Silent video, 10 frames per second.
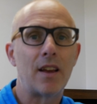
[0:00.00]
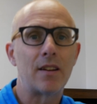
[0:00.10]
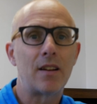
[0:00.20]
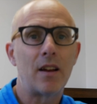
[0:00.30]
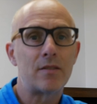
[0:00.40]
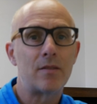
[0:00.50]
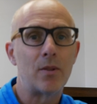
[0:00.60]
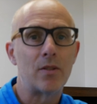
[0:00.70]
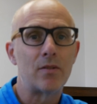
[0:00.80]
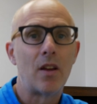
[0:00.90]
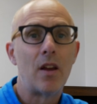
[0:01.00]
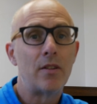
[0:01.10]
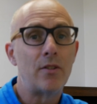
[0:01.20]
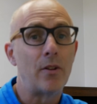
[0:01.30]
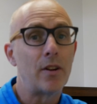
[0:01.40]
and customers
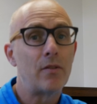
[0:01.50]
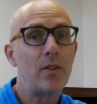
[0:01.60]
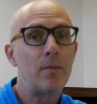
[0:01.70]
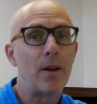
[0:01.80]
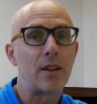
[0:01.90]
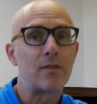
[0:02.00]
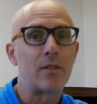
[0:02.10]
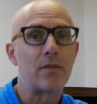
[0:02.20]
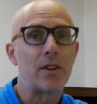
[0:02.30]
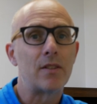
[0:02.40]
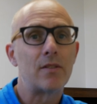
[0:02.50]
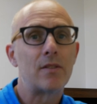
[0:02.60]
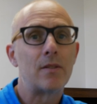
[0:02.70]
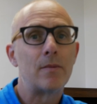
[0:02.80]
during feedback surveys.